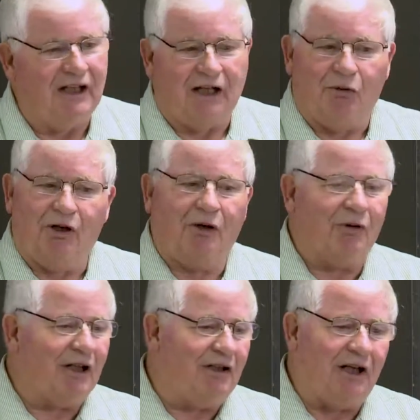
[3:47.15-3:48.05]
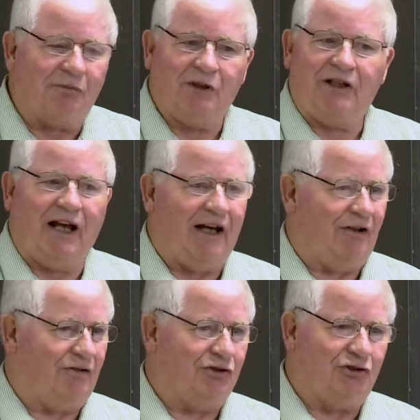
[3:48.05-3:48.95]
Now, we don't want to dumb it
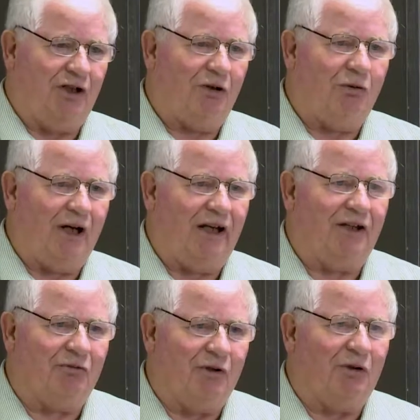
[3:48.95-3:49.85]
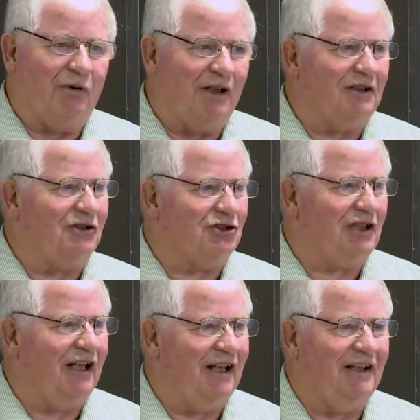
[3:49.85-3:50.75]
down. There's no way that we want to
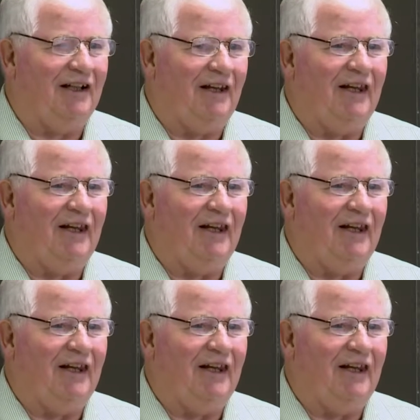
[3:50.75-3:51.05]
say